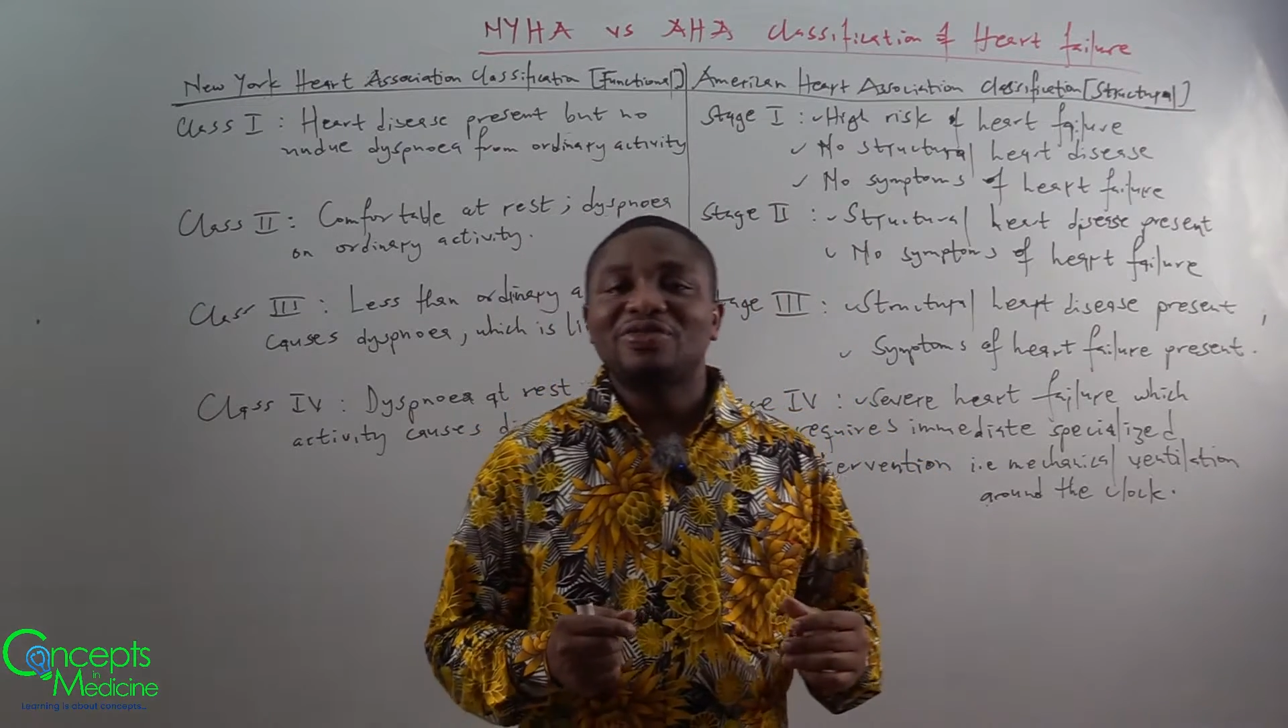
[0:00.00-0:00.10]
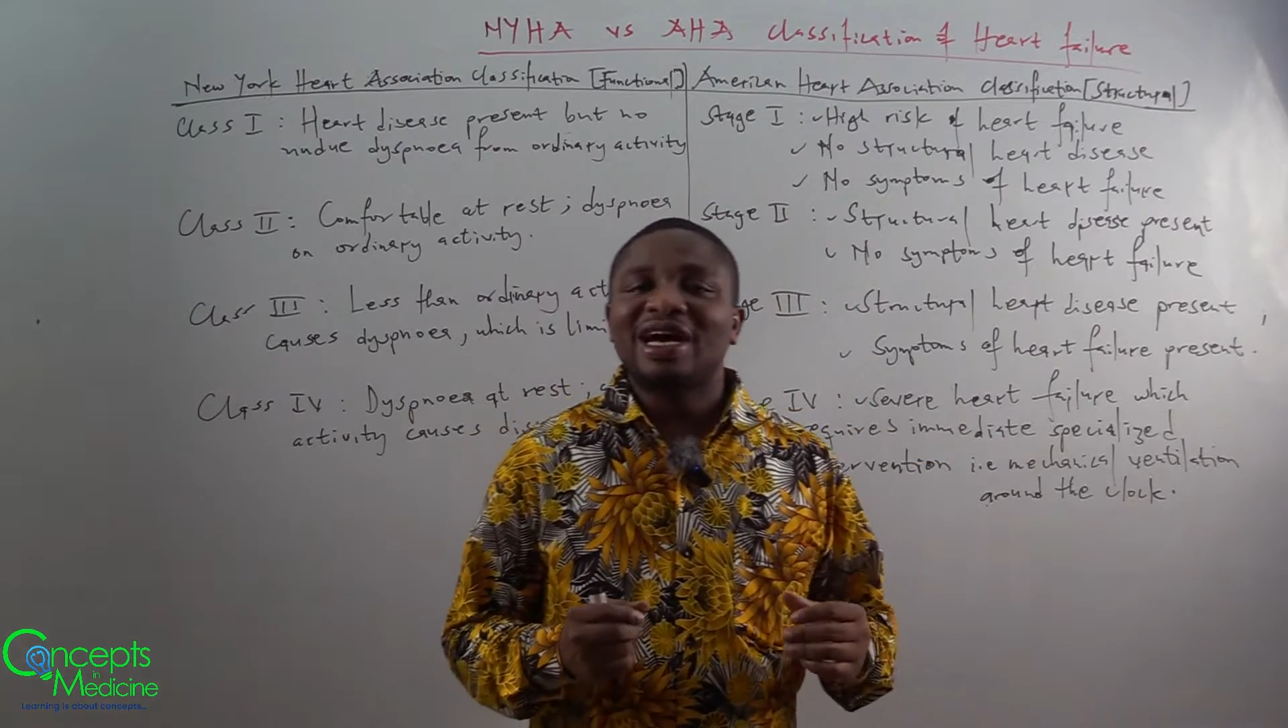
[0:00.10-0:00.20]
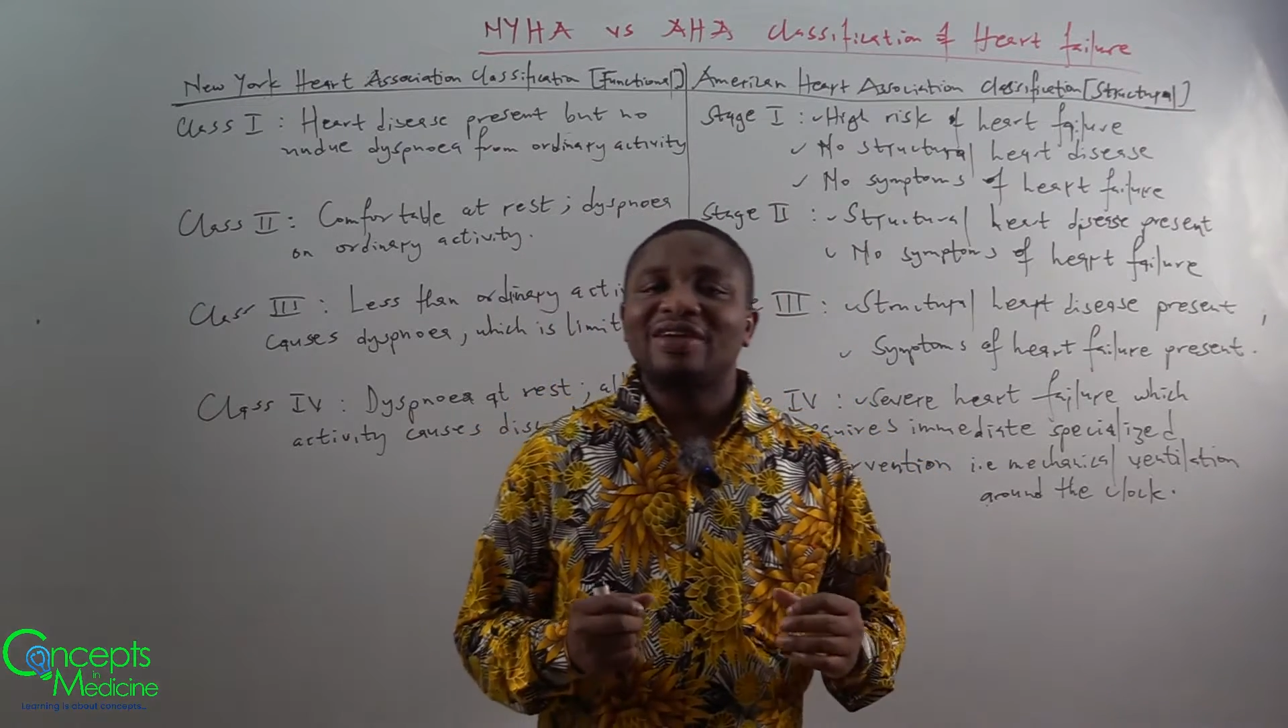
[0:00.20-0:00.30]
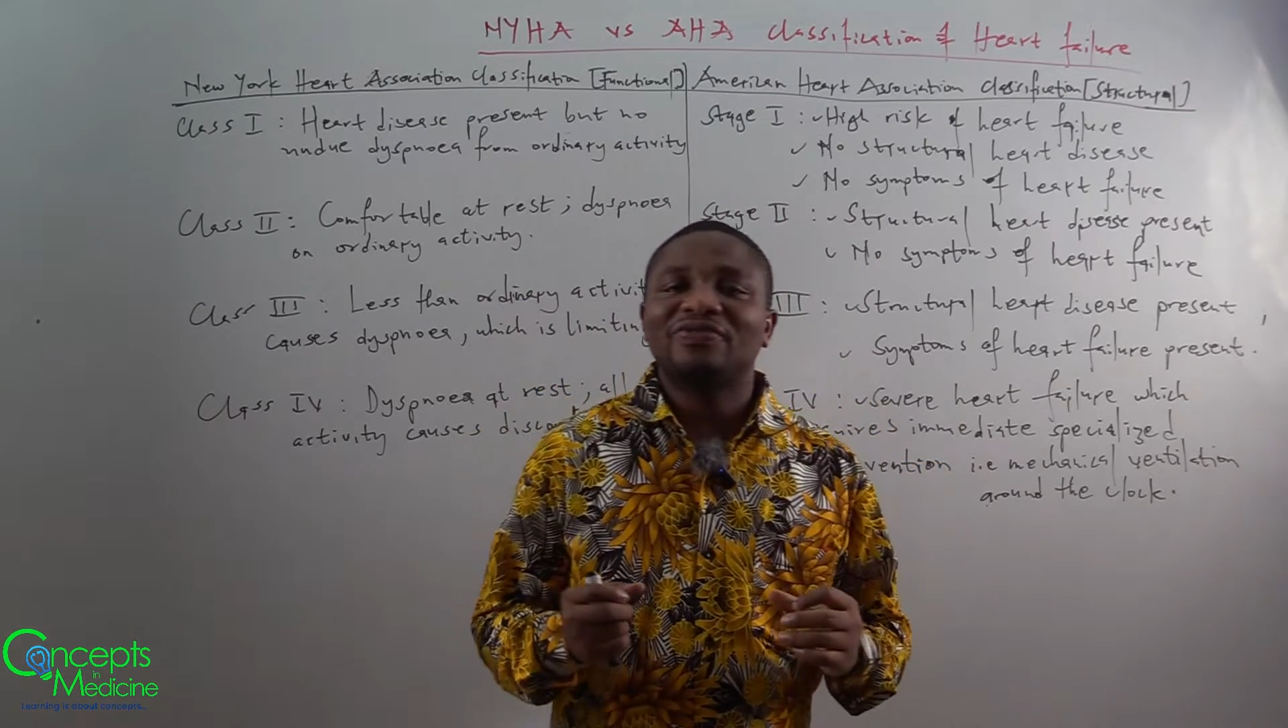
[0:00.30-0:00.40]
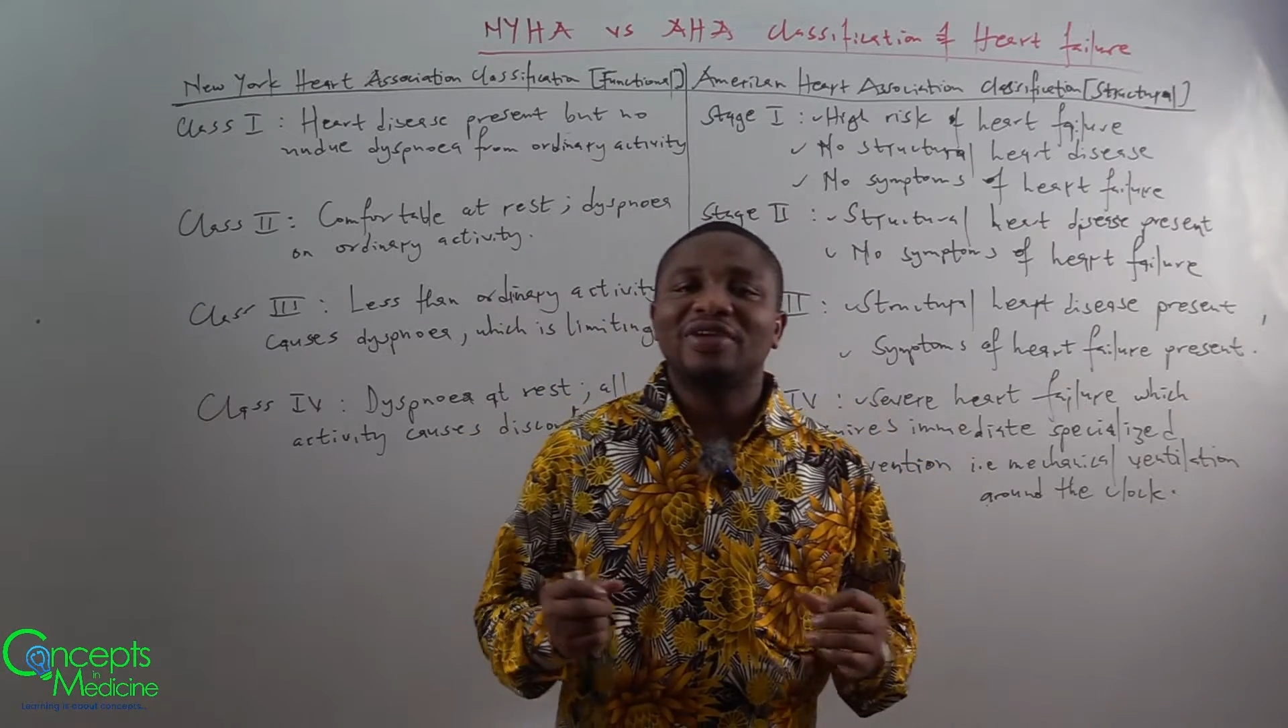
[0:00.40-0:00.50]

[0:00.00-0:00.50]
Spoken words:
of heart